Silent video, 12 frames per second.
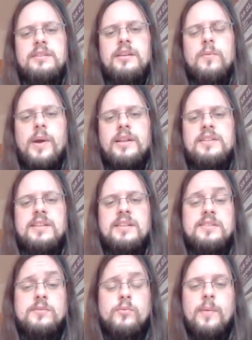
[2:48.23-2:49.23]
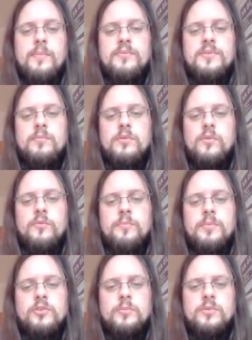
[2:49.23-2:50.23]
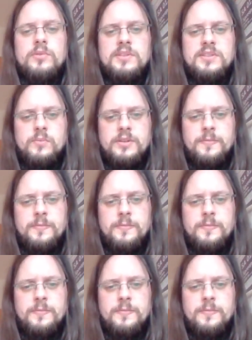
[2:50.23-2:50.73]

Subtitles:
white sets a trap with the move bishop to d3.